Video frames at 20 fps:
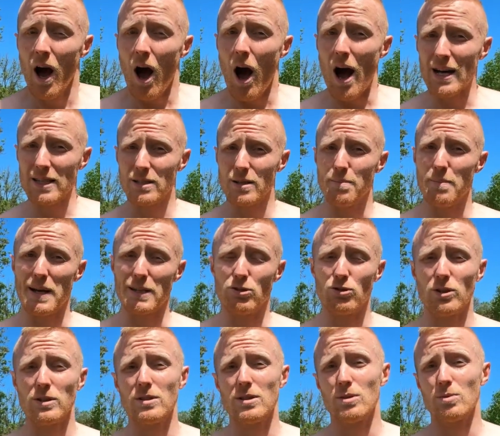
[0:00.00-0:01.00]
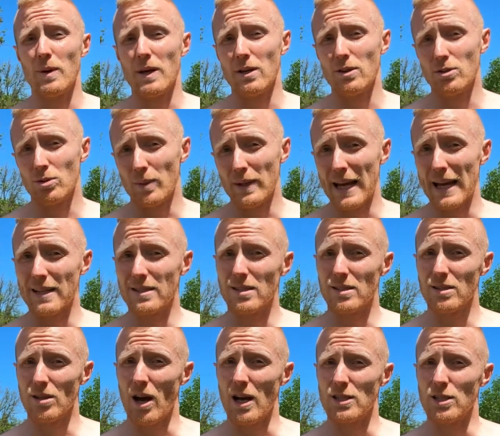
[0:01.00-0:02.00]
isometrics is where you're doing
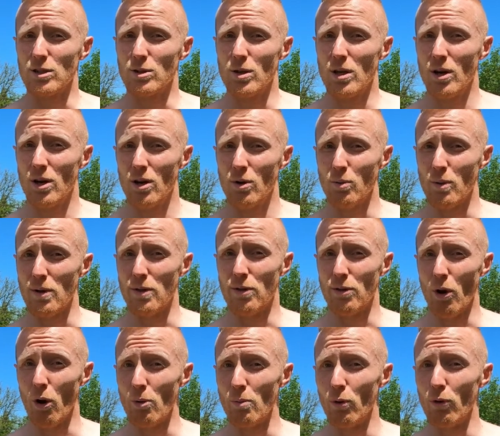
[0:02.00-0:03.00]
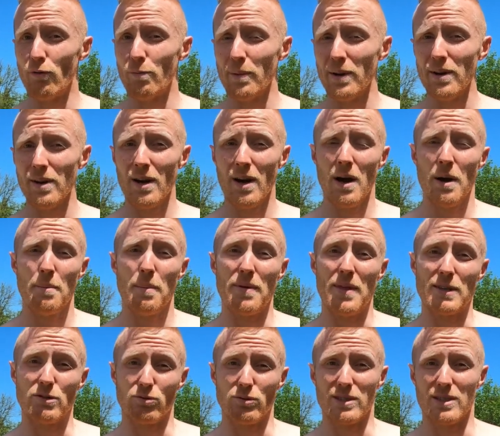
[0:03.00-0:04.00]
exercises with no movement, but
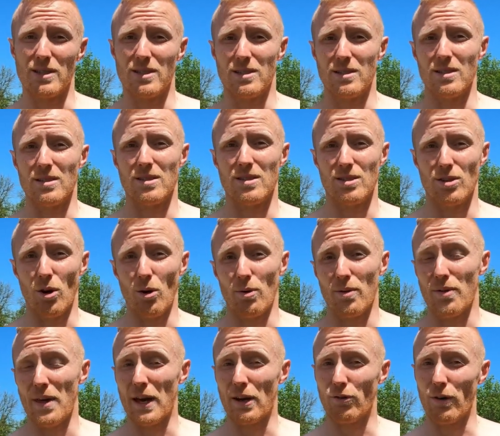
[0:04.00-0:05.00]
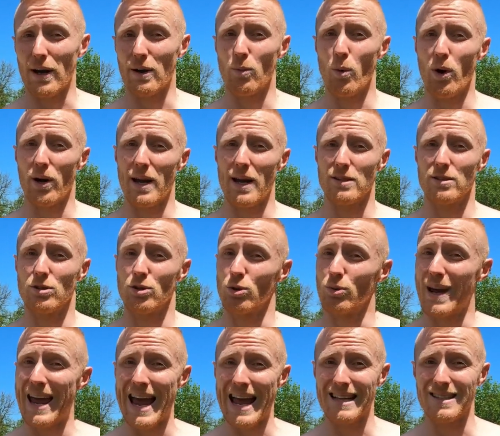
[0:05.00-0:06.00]
there's resistance. So they're great workouts
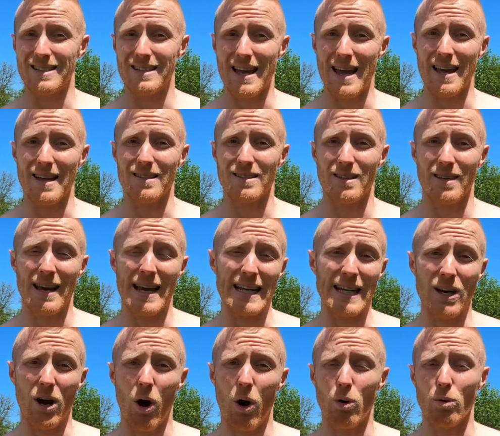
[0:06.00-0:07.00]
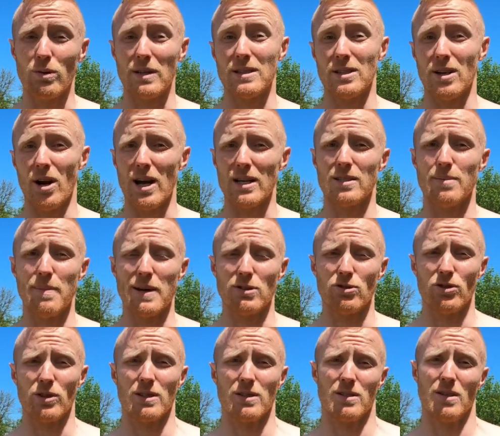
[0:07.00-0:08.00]
too. Handstands, any hold is an
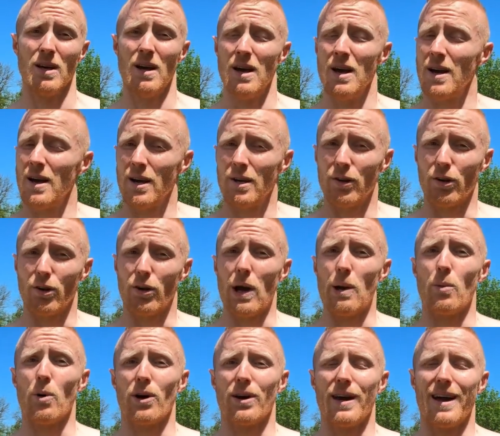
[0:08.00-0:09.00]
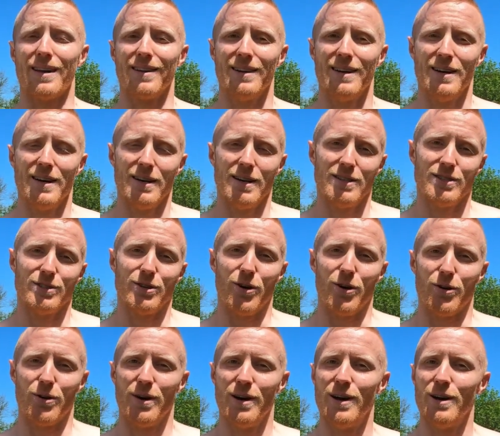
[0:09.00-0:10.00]
isometrics. They're a great workout.
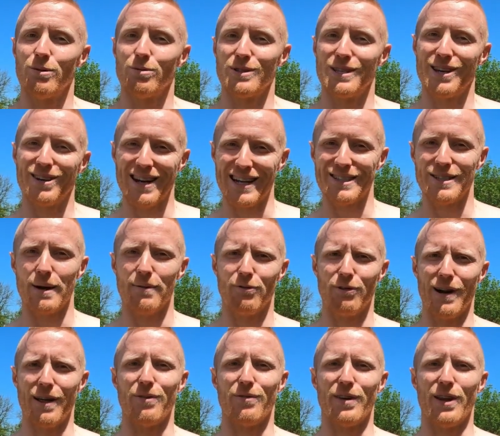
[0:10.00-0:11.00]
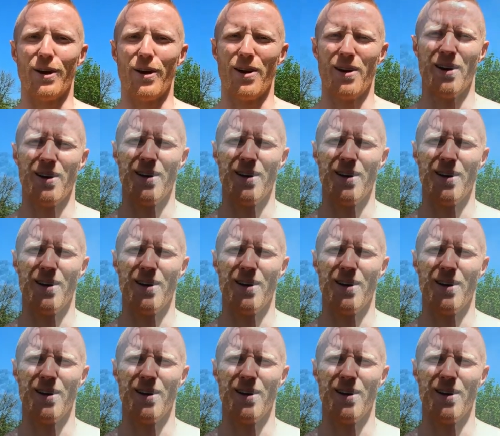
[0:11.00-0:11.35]
So we'll see you next time for another video.